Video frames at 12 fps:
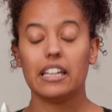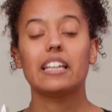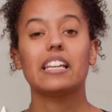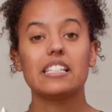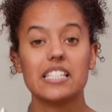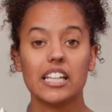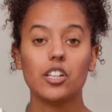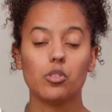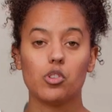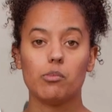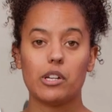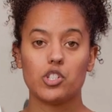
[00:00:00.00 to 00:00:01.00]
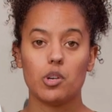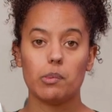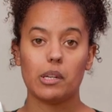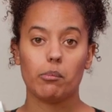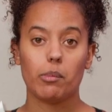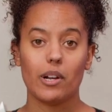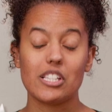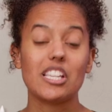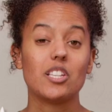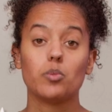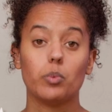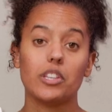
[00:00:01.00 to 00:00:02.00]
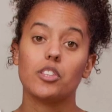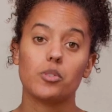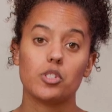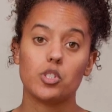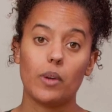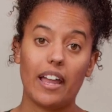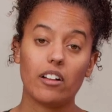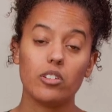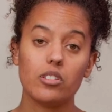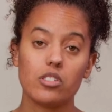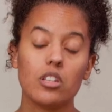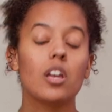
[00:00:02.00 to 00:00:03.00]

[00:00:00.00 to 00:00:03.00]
and continue through my sharpening process with those two angles.